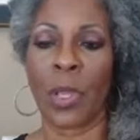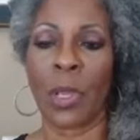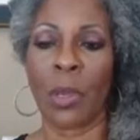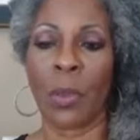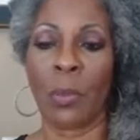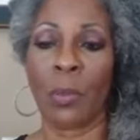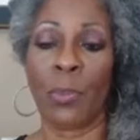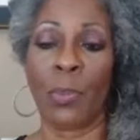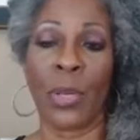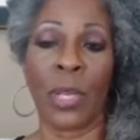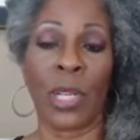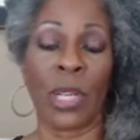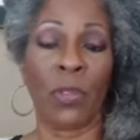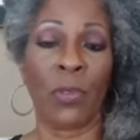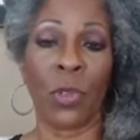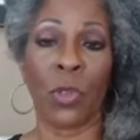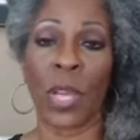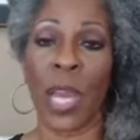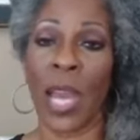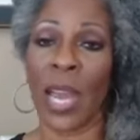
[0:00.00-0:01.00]
But
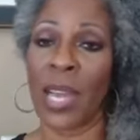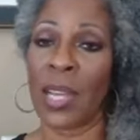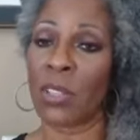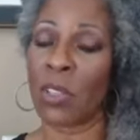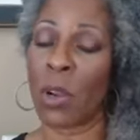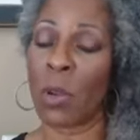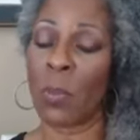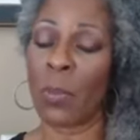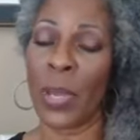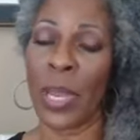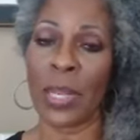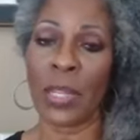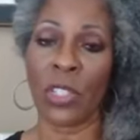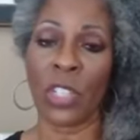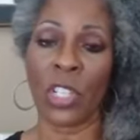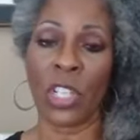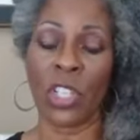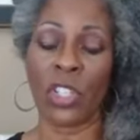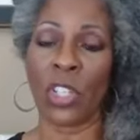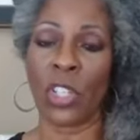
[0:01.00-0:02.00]
if you guys aren't paying
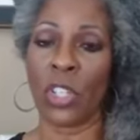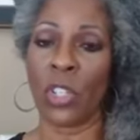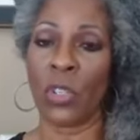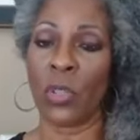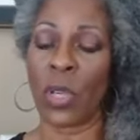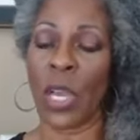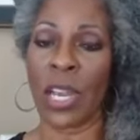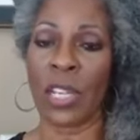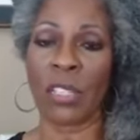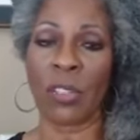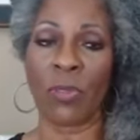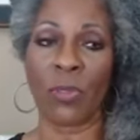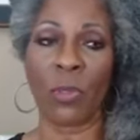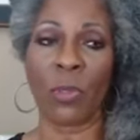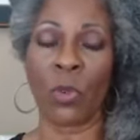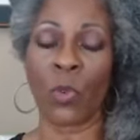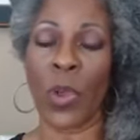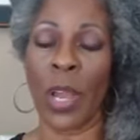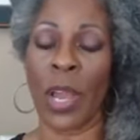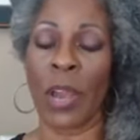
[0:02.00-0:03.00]
attention and you guys
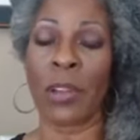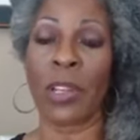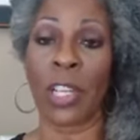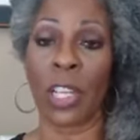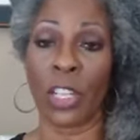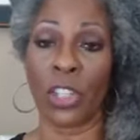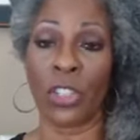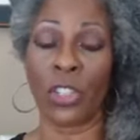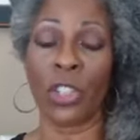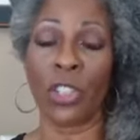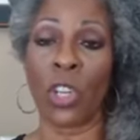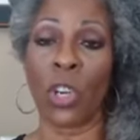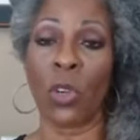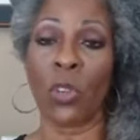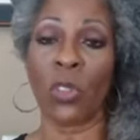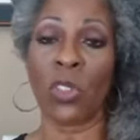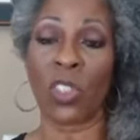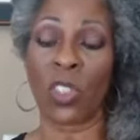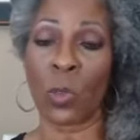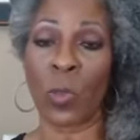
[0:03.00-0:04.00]
fool around and cut your
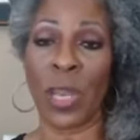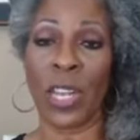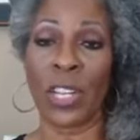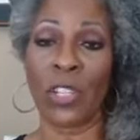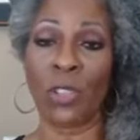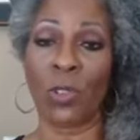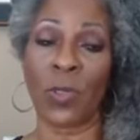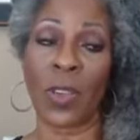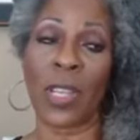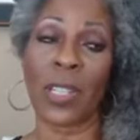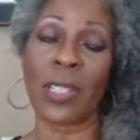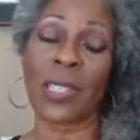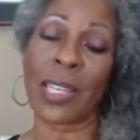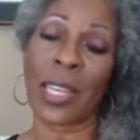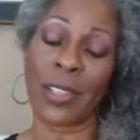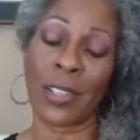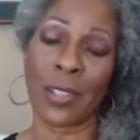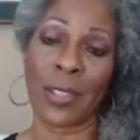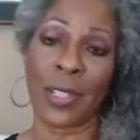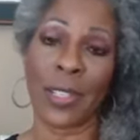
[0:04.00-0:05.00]
nose to spite your face
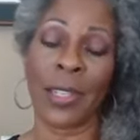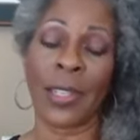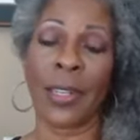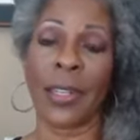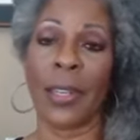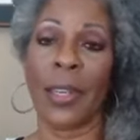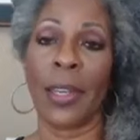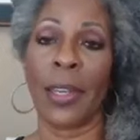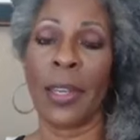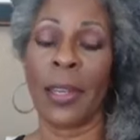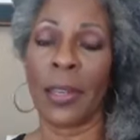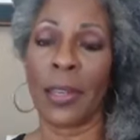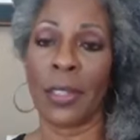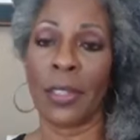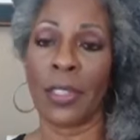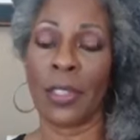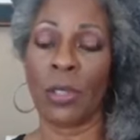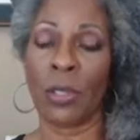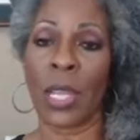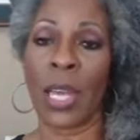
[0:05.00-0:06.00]
like you did
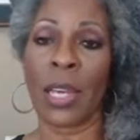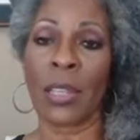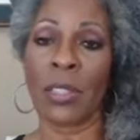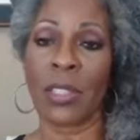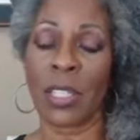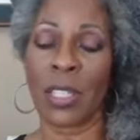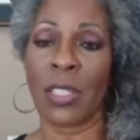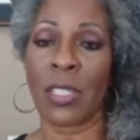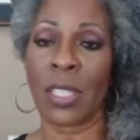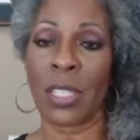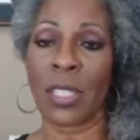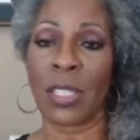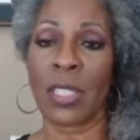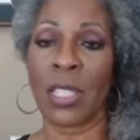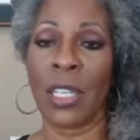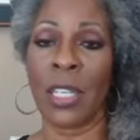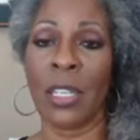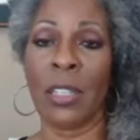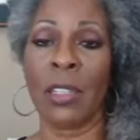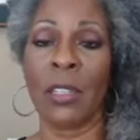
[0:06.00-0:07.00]
in
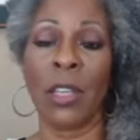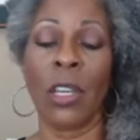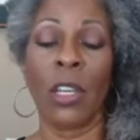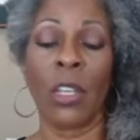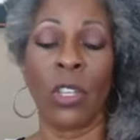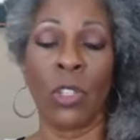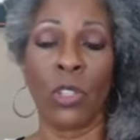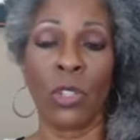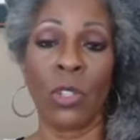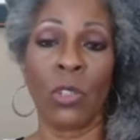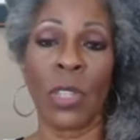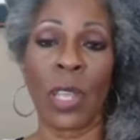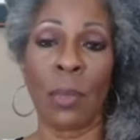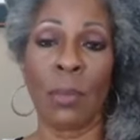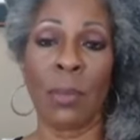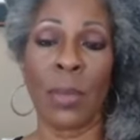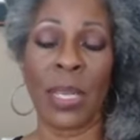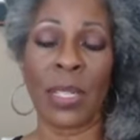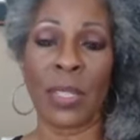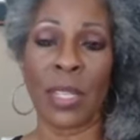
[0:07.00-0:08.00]
2016, you do
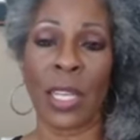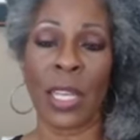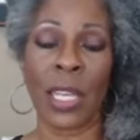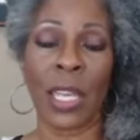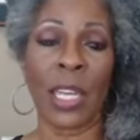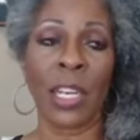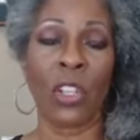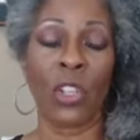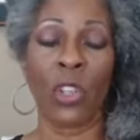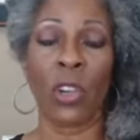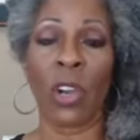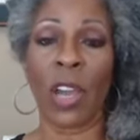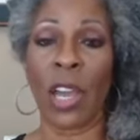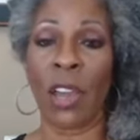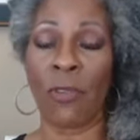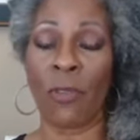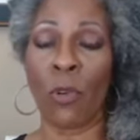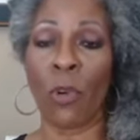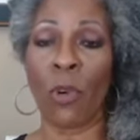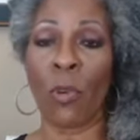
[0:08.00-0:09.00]
that mess again and you're going to
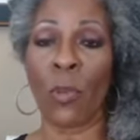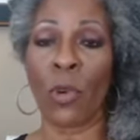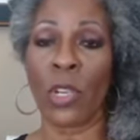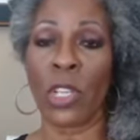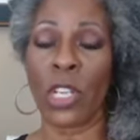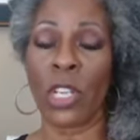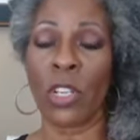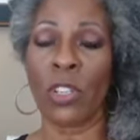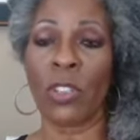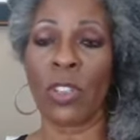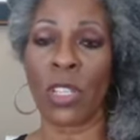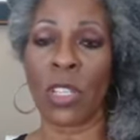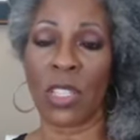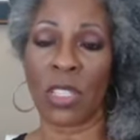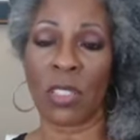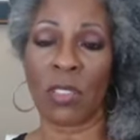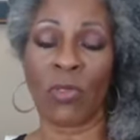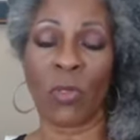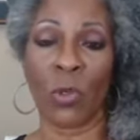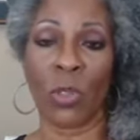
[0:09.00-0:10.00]
have 4 more years of
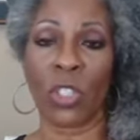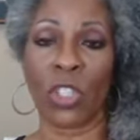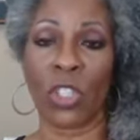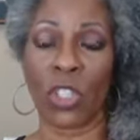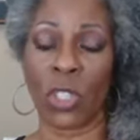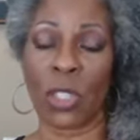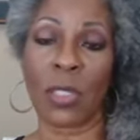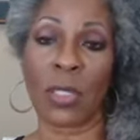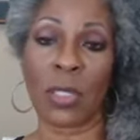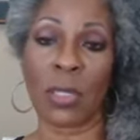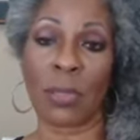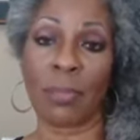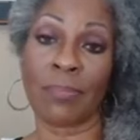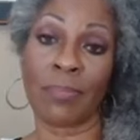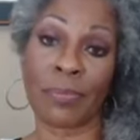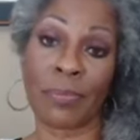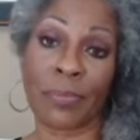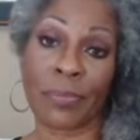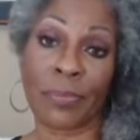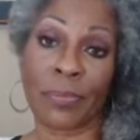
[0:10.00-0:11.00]
this foolishness.
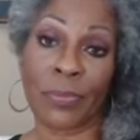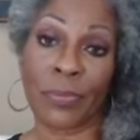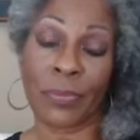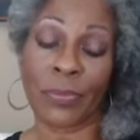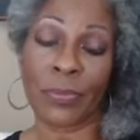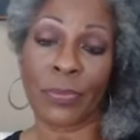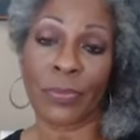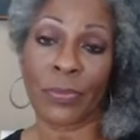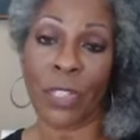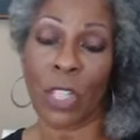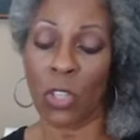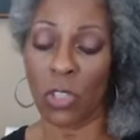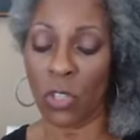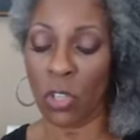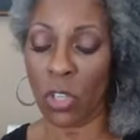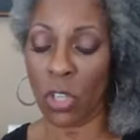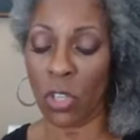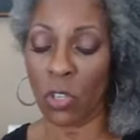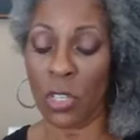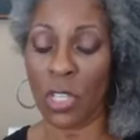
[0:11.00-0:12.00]

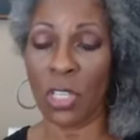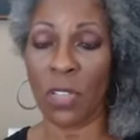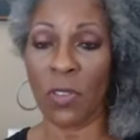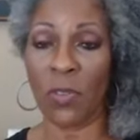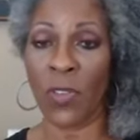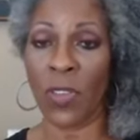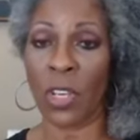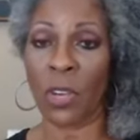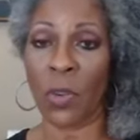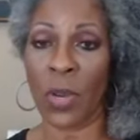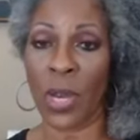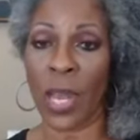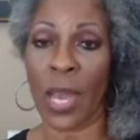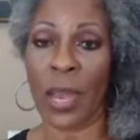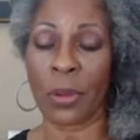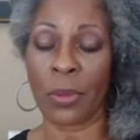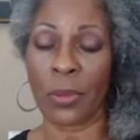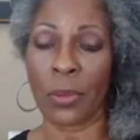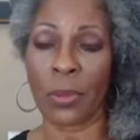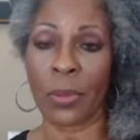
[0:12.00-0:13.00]
So you need to figure it
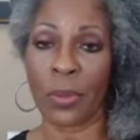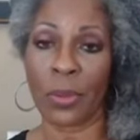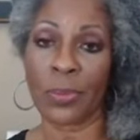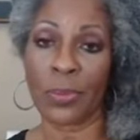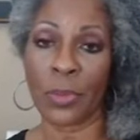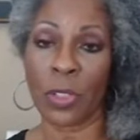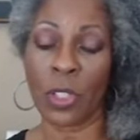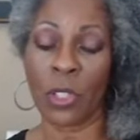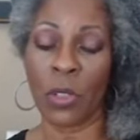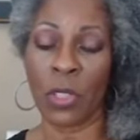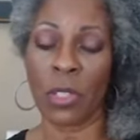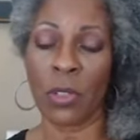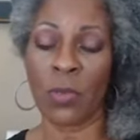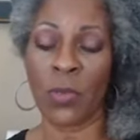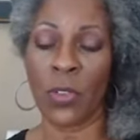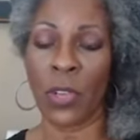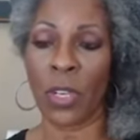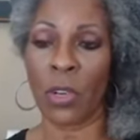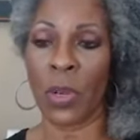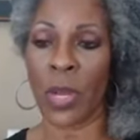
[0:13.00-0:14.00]
out. You need to
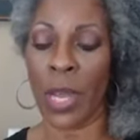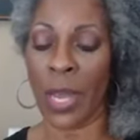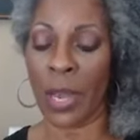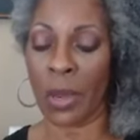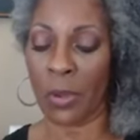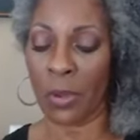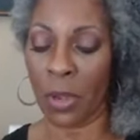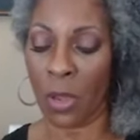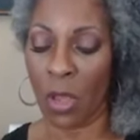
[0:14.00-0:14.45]
figure it out.